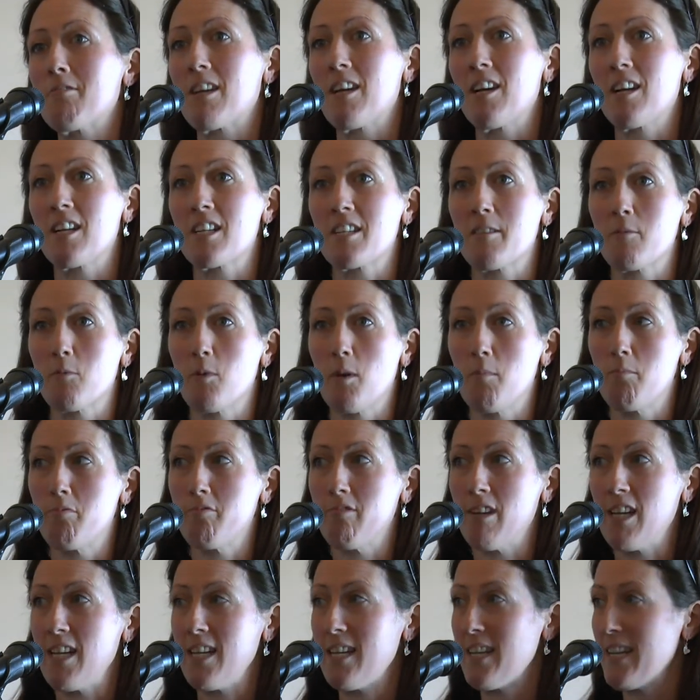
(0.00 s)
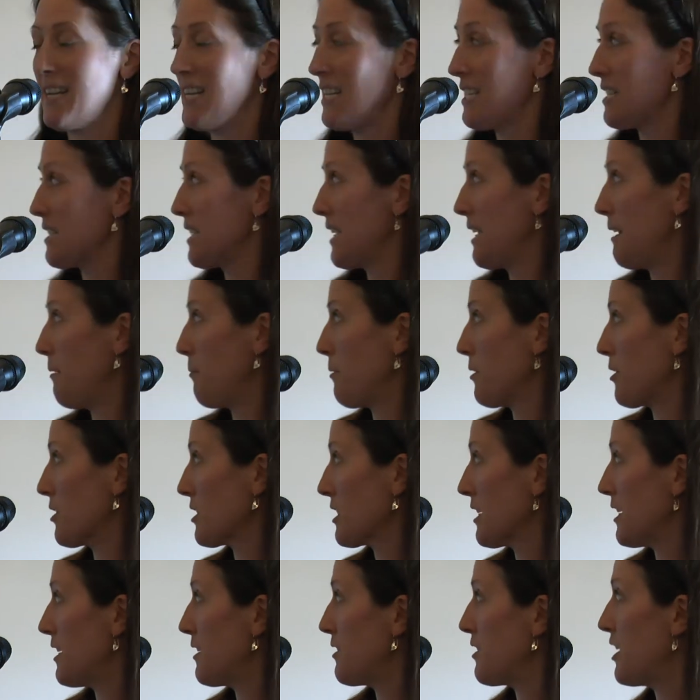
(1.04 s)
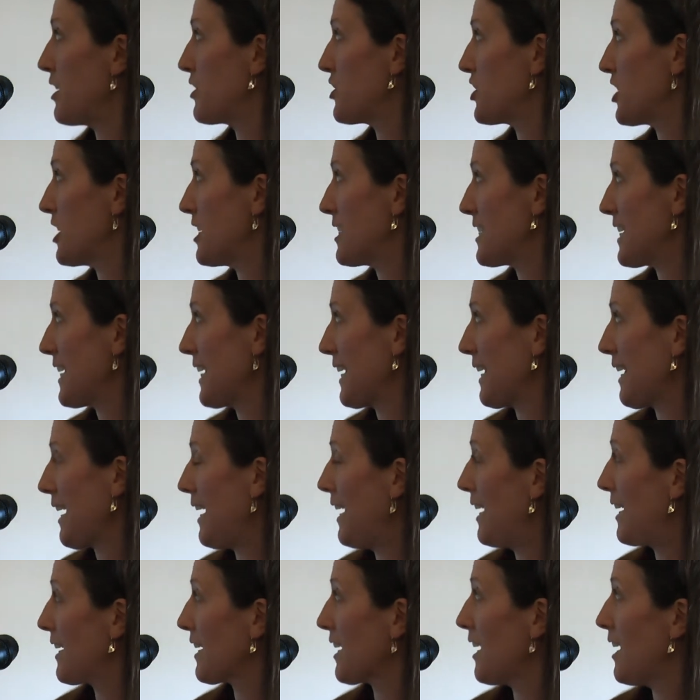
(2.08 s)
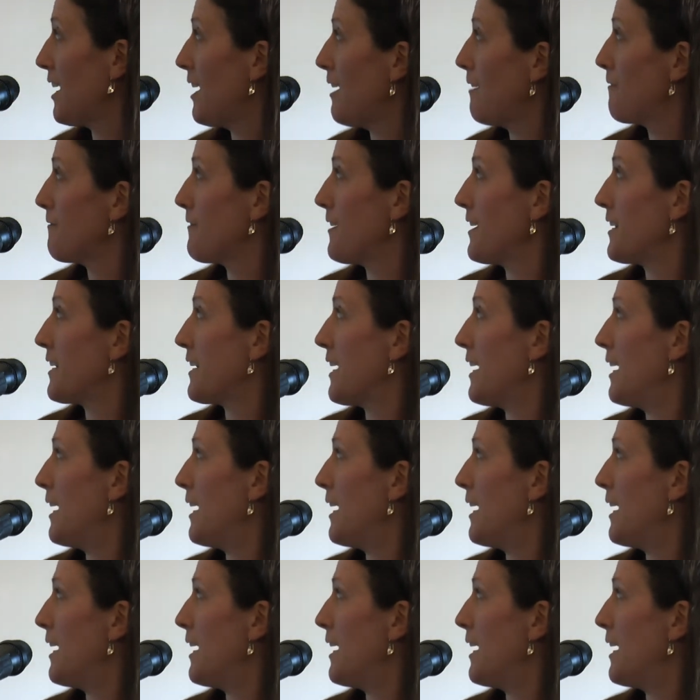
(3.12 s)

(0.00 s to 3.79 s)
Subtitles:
regardless of what breed it is, here we've got a Jersey calf in